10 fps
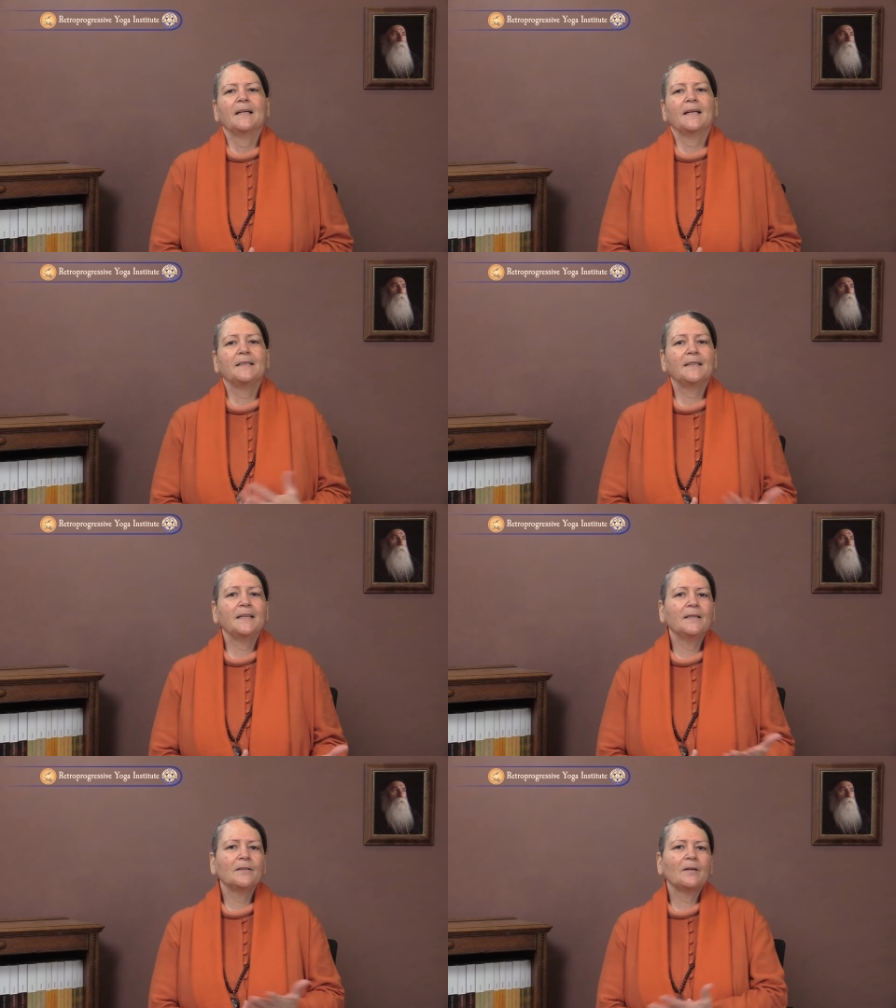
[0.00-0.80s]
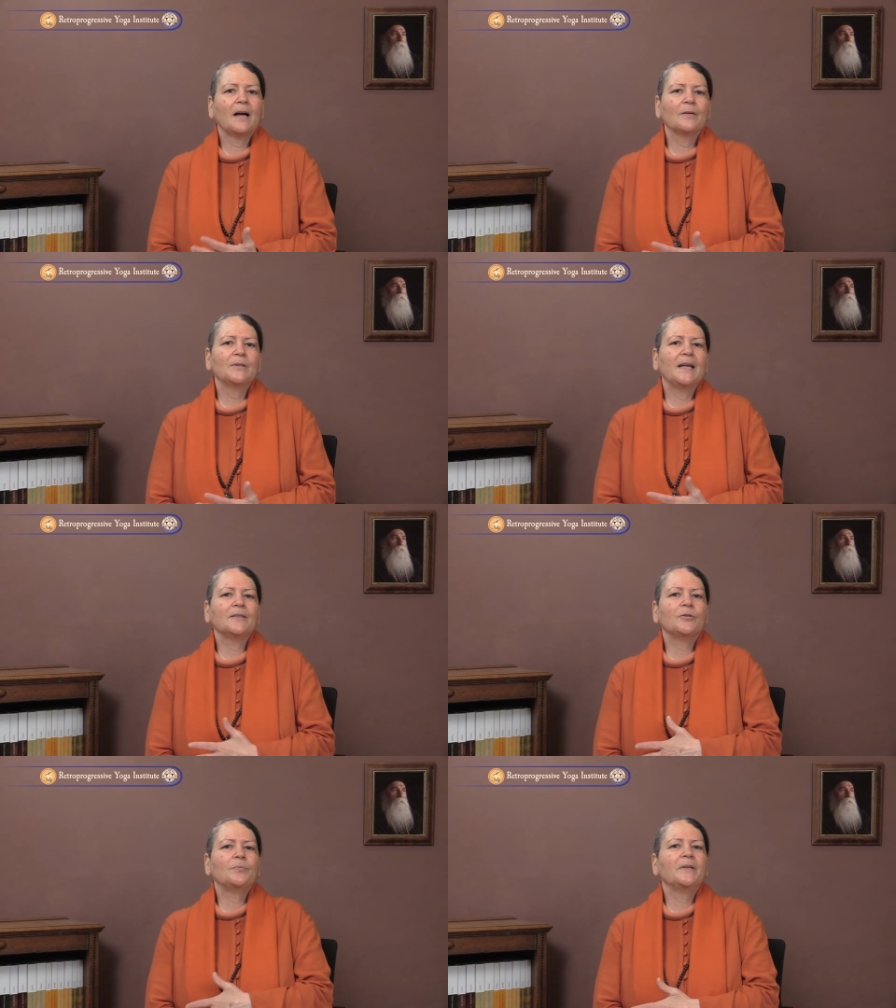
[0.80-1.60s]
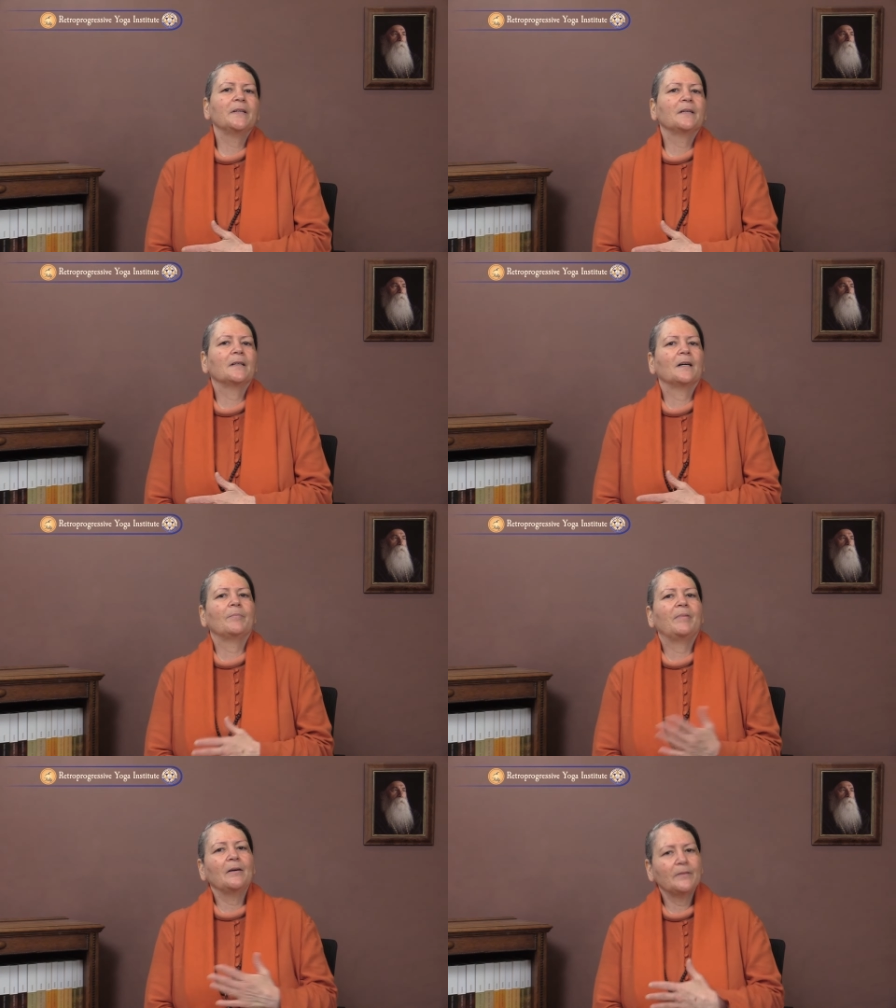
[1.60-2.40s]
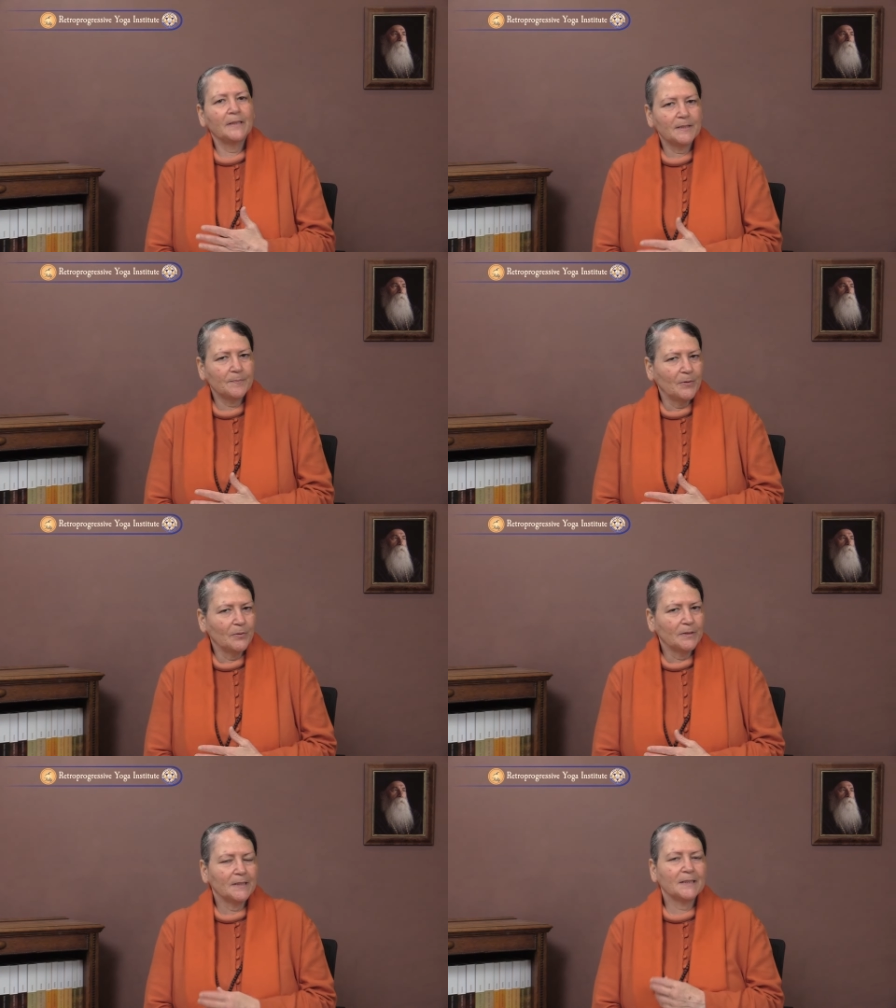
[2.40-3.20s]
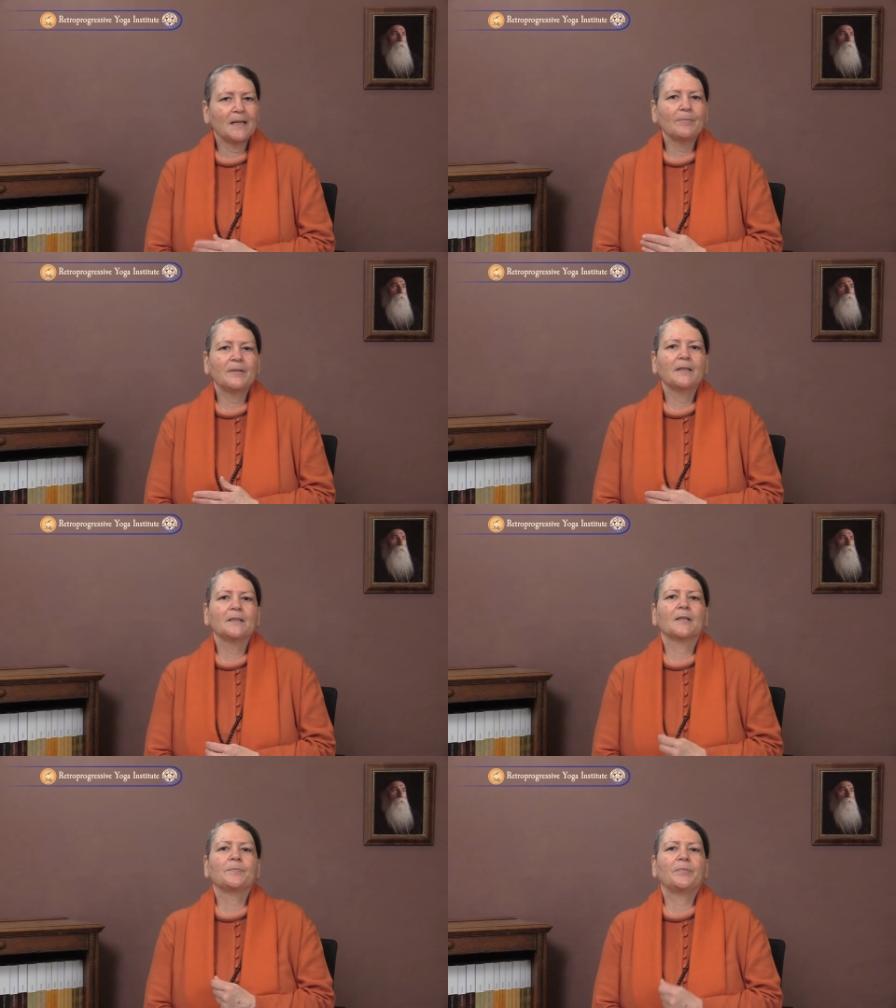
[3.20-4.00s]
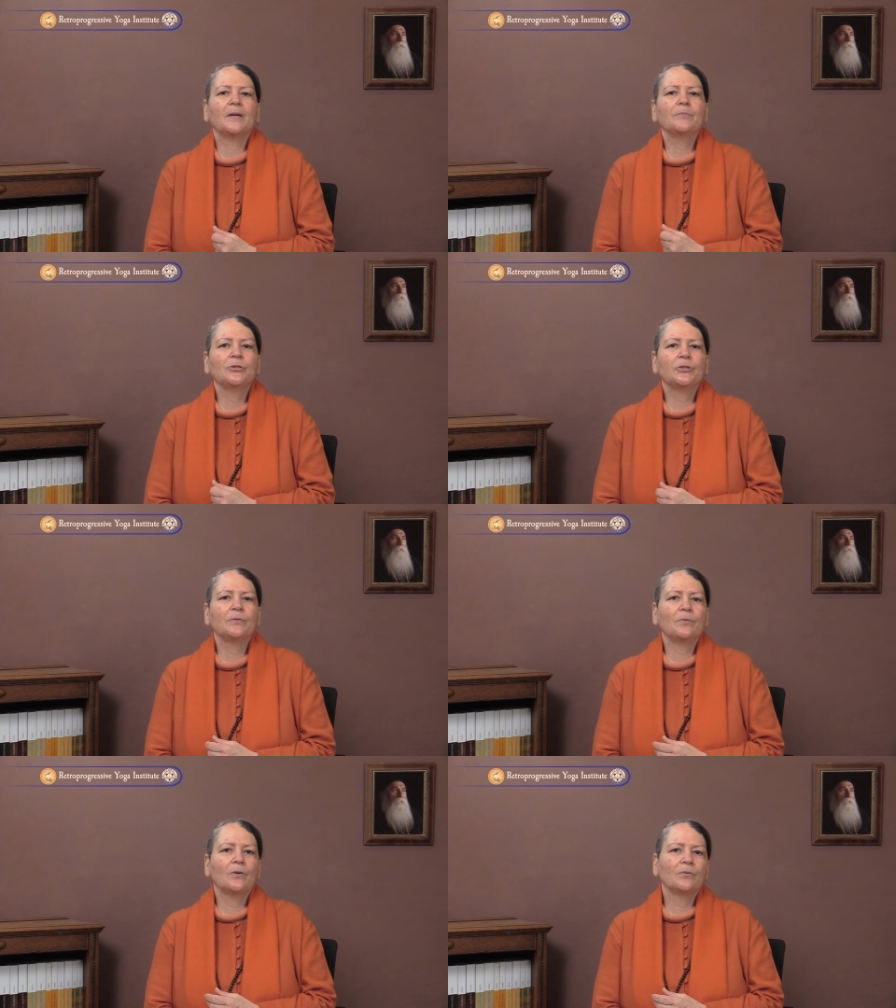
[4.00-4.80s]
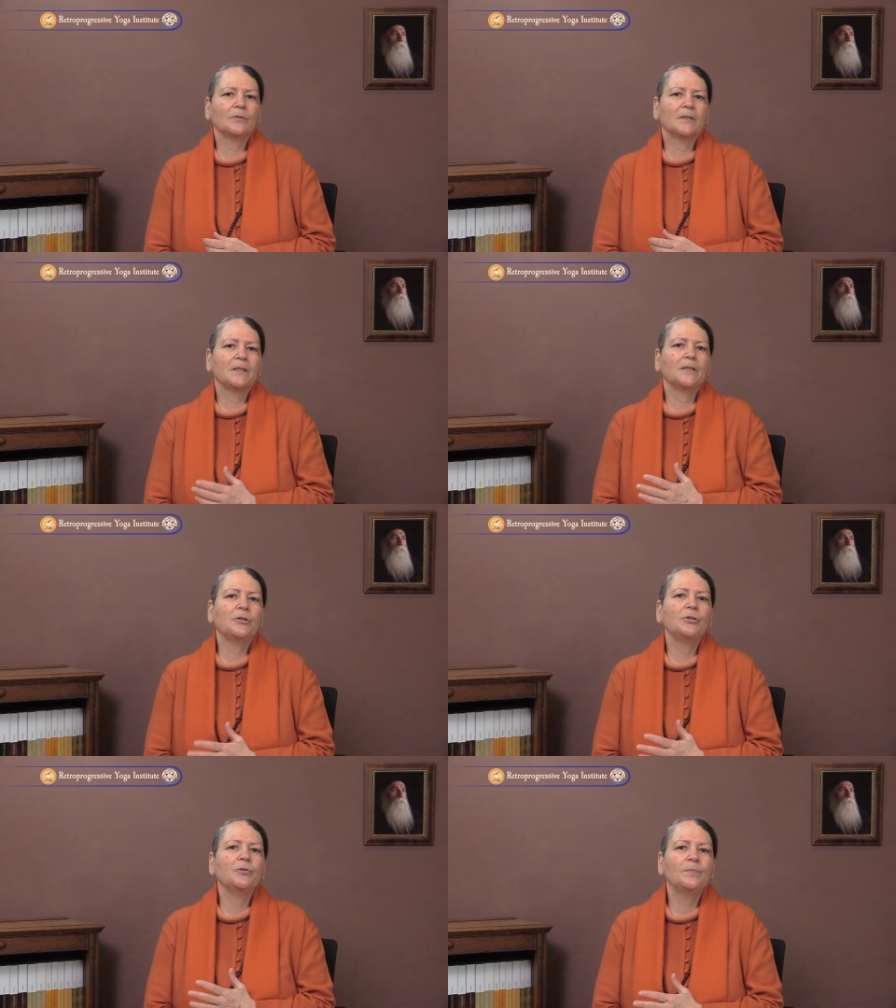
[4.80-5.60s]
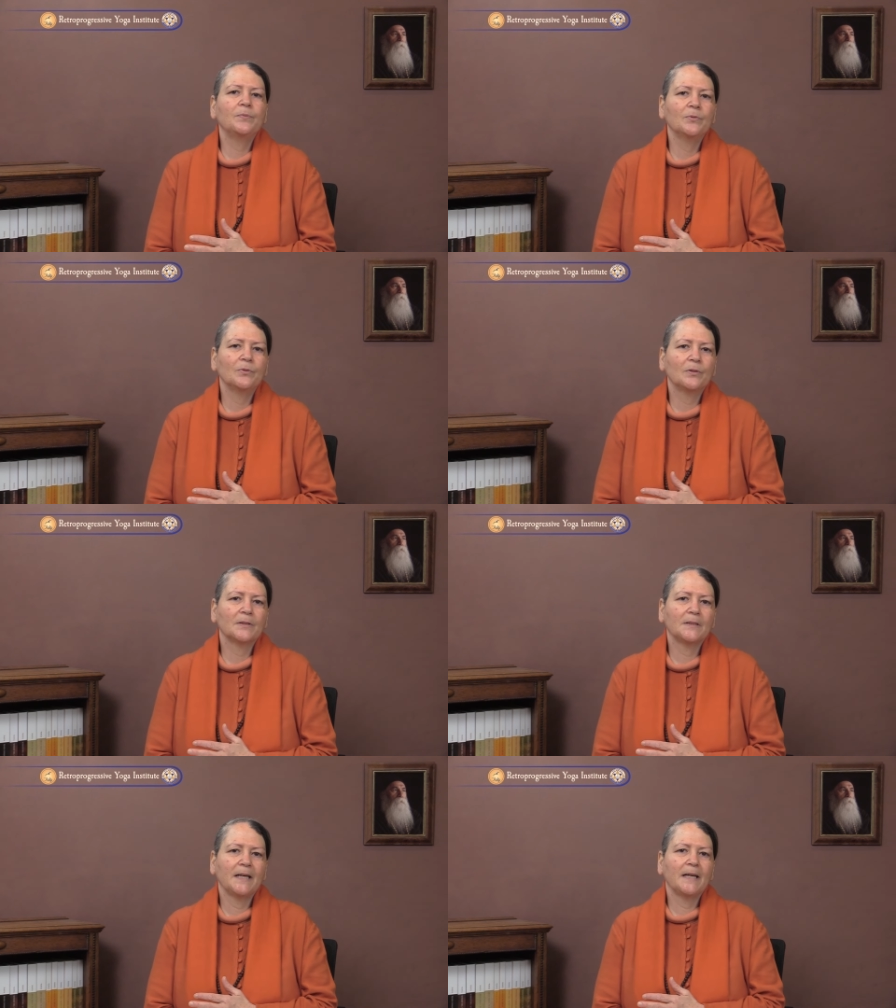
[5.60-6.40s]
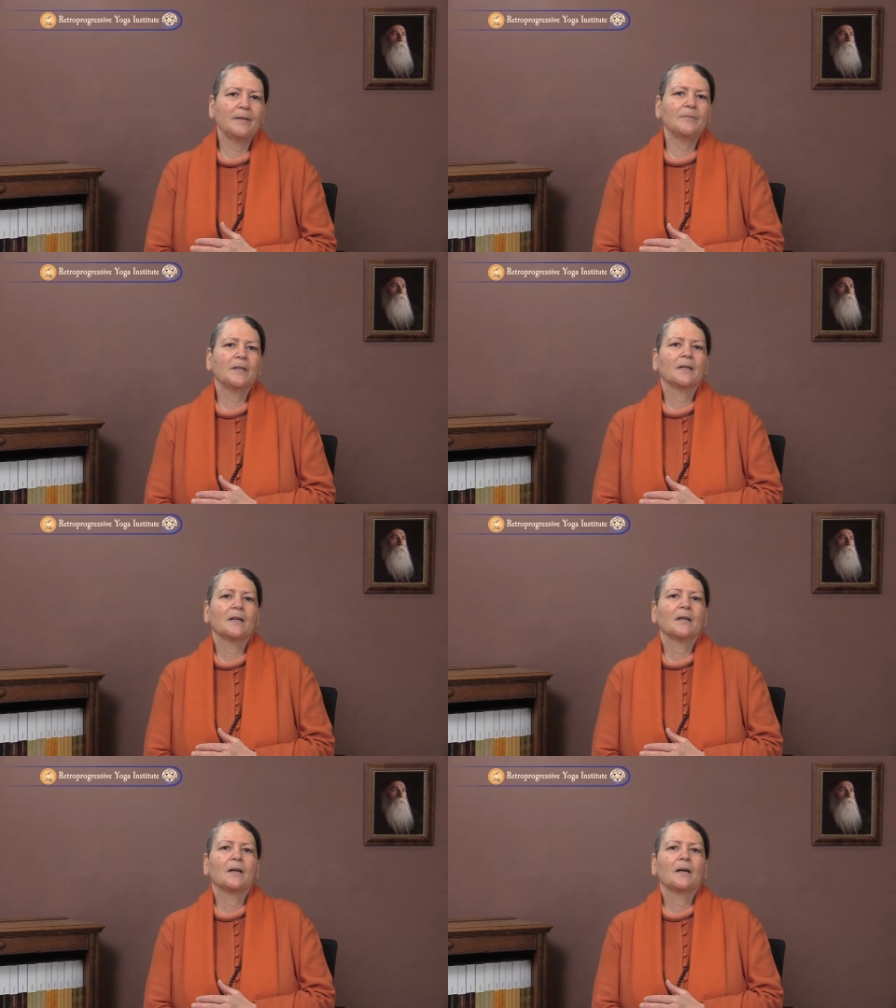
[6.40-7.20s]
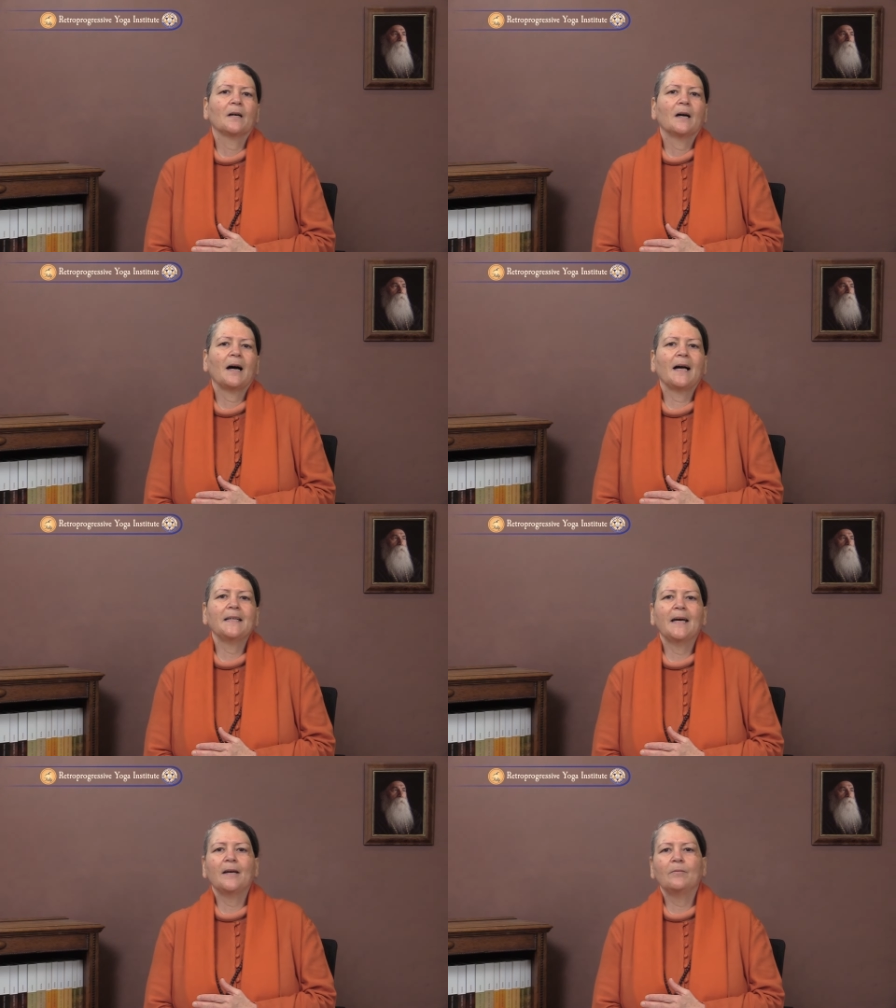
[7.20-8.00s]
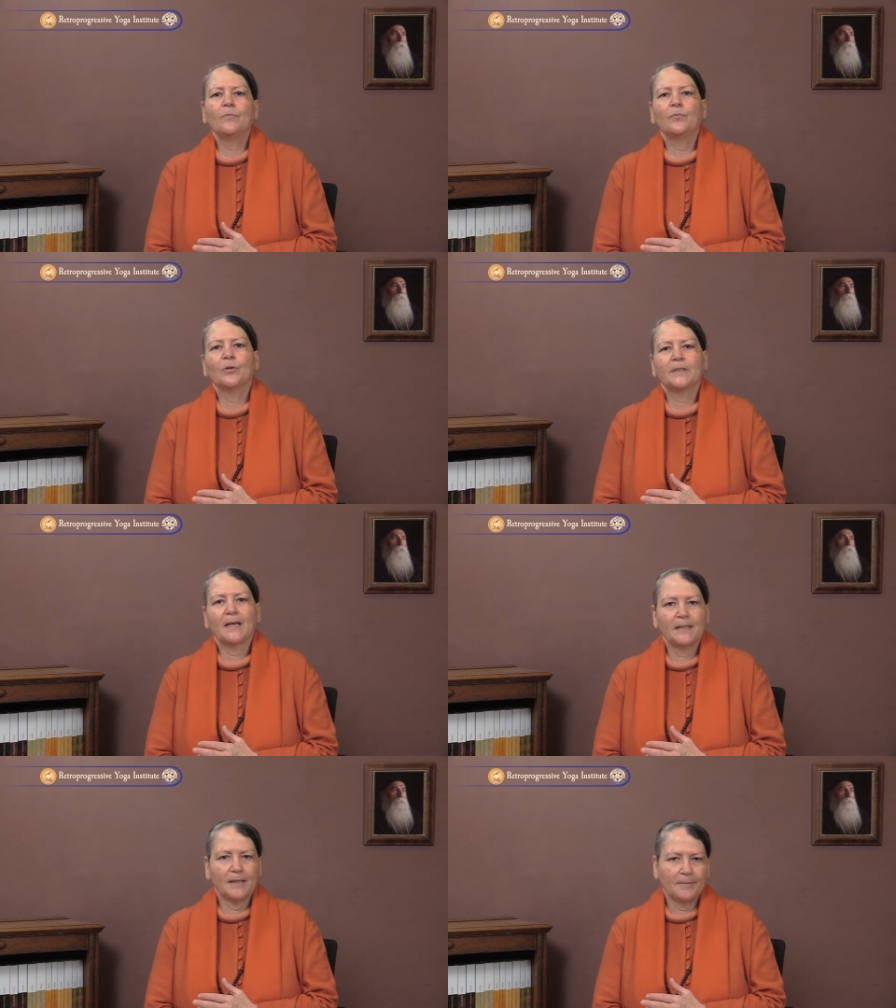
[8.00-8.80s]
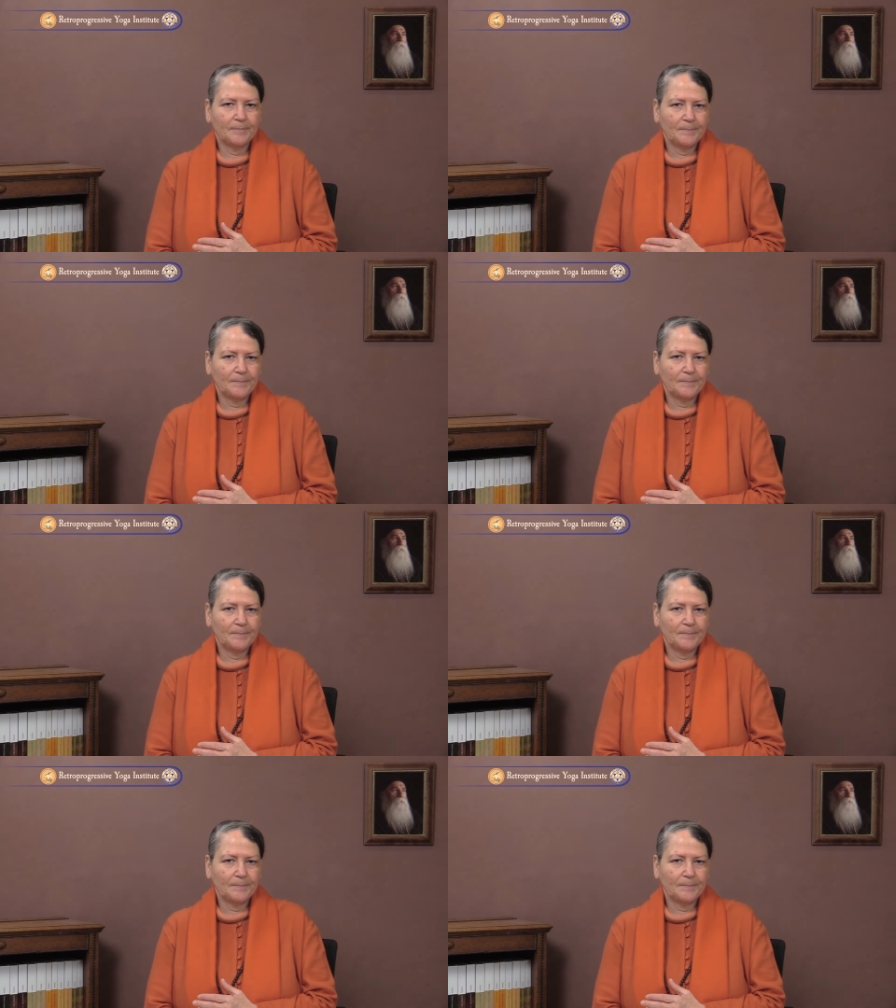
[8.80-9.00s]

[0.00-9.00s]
And here I would like to bring about this point something that Prabhuji wrote in a new book named I Am What I Am.